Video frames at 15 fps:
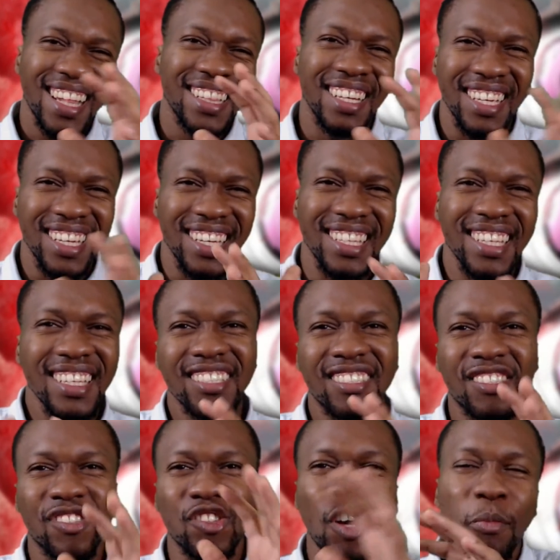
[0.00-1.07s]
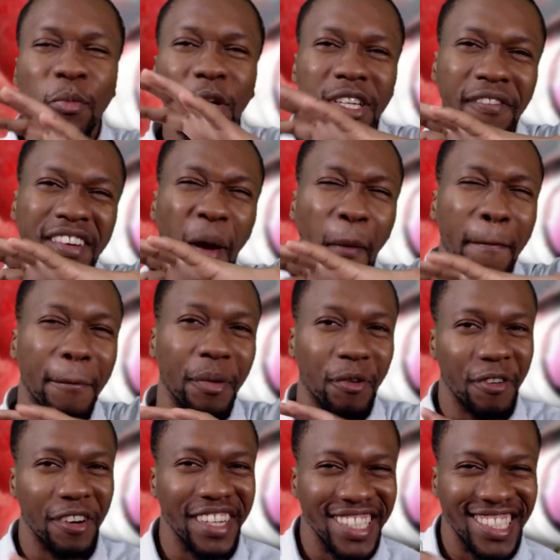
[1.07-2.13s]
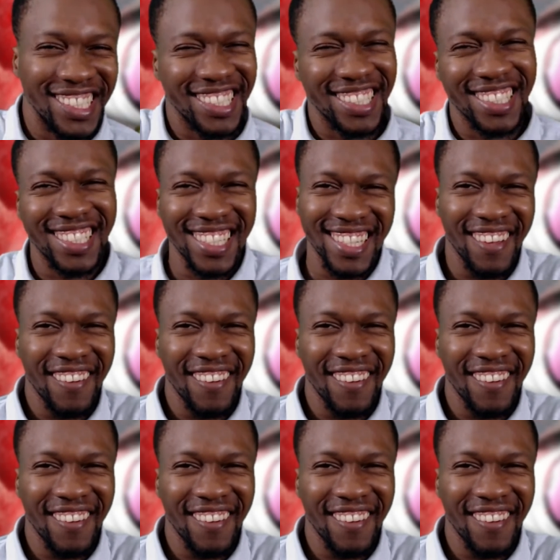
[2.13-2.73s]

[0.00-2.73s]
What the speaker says: it's somewhat of an abridged